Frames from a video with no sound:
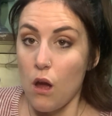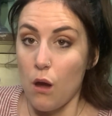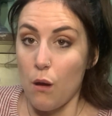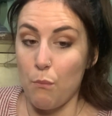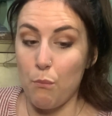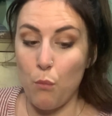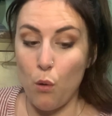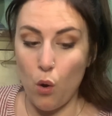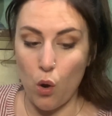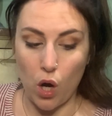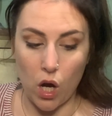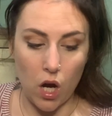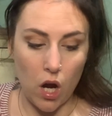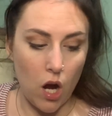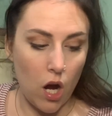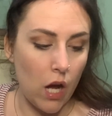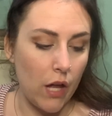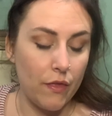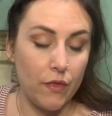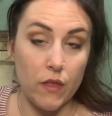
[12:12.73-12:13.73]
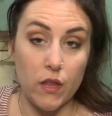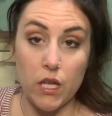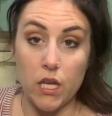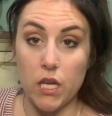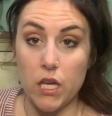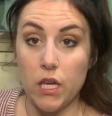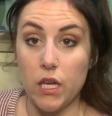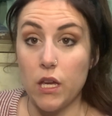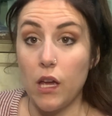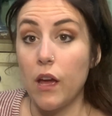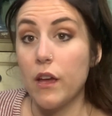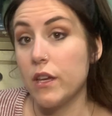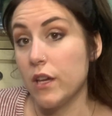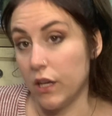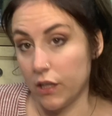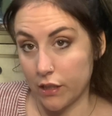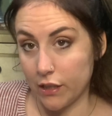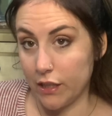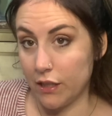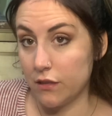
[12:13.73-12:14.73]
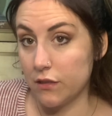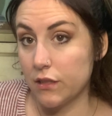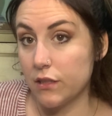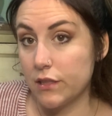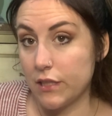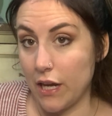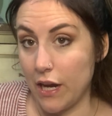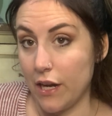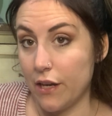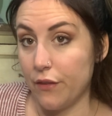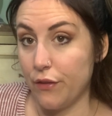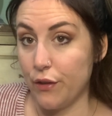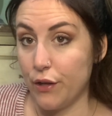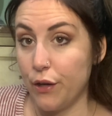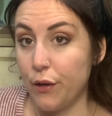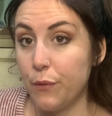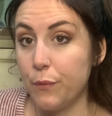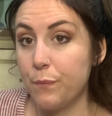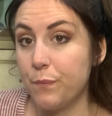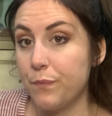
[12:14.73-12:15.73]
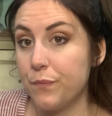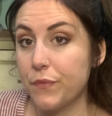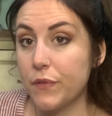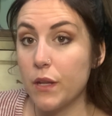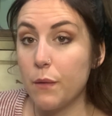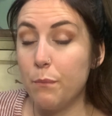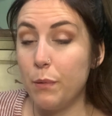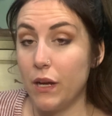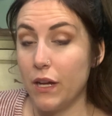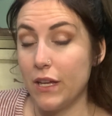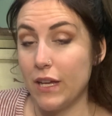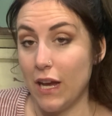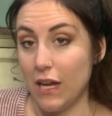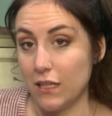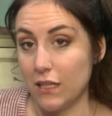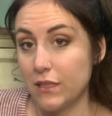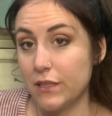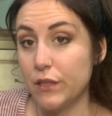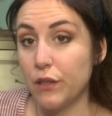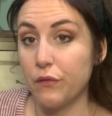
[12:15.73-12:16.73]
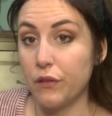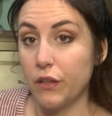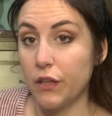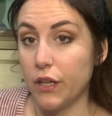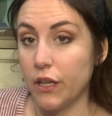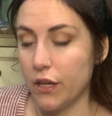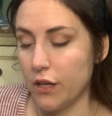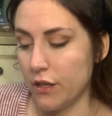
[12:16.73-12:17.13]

more on the young adult side though, but yeah, still really good.